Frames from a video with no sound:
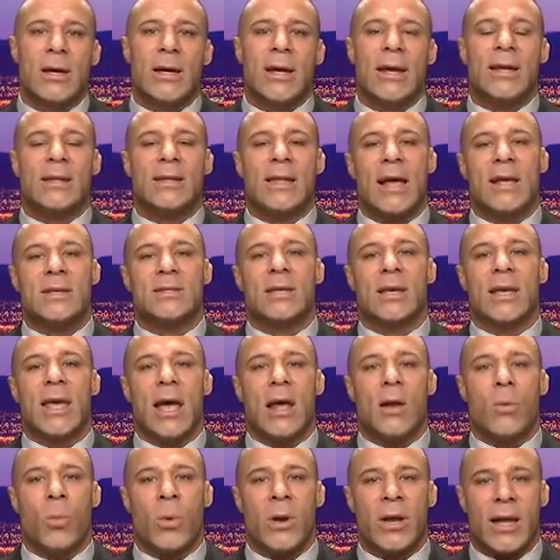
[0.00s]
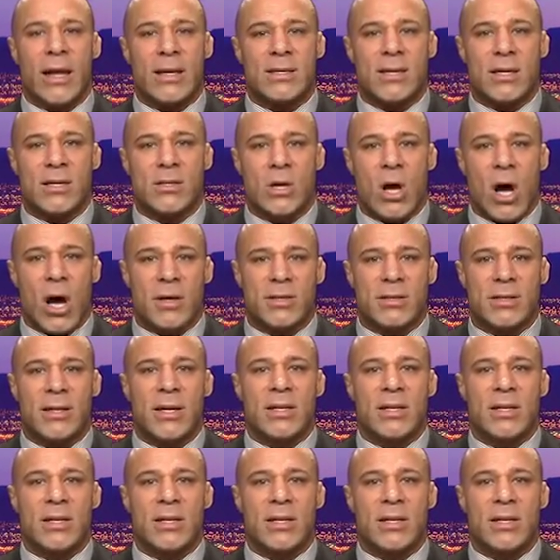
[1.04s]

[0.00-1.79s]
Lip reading: he tends to get, when he gets exhausted,